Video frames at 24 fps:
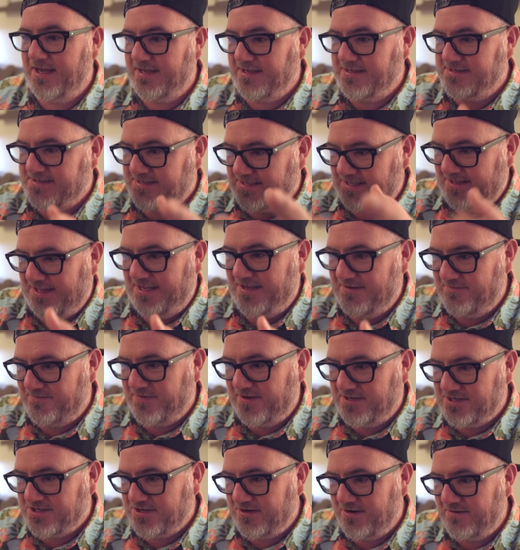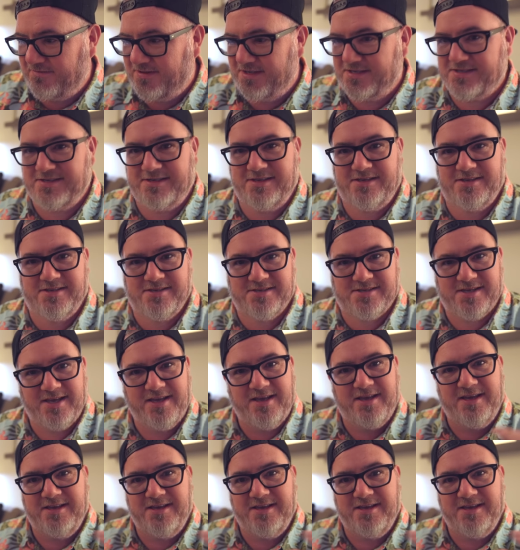I can see the Adventure of the Seas